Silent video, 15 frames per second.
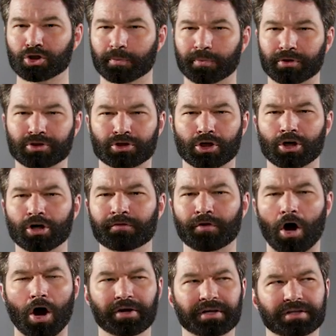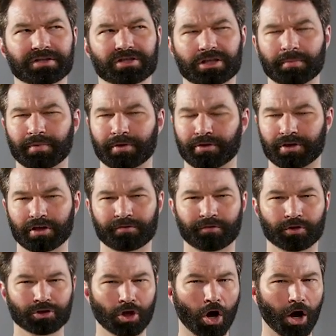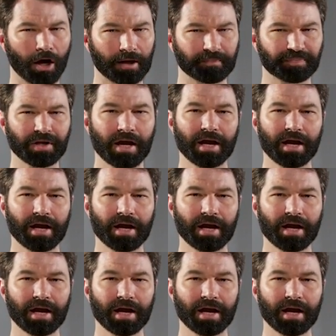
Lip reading: to preserve audience sympathy for Dawn,